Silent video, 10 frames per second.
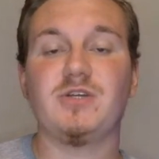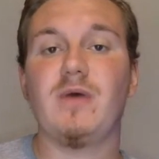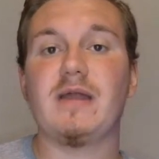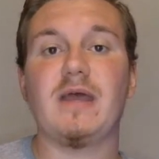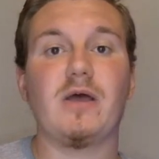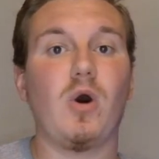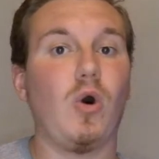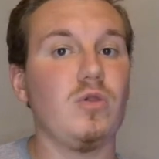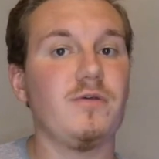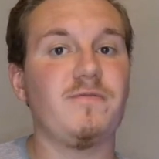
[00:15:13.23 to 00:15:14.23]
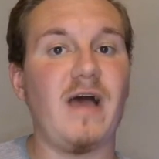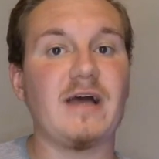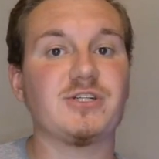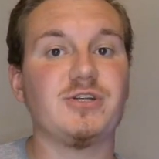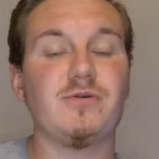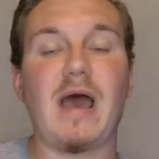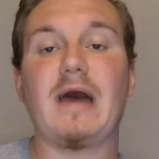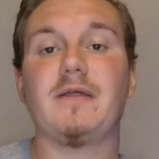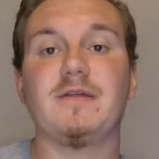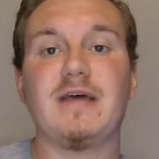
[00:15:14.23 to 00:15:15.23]
You had Olu Fashanu
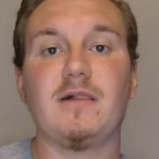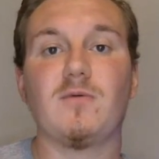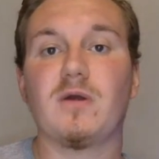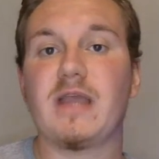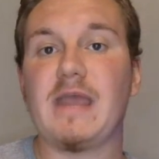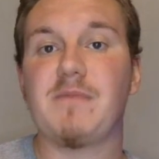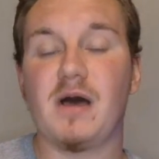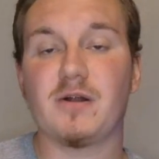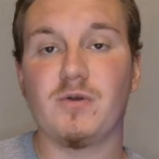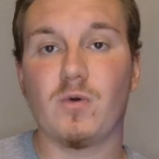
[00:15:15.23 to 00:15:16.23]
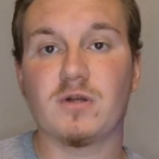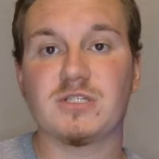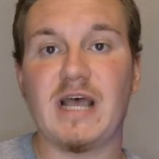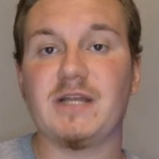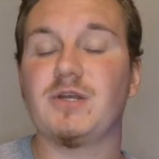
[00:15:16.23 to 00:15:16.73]
out of the Delaware game, Hunter Norzad.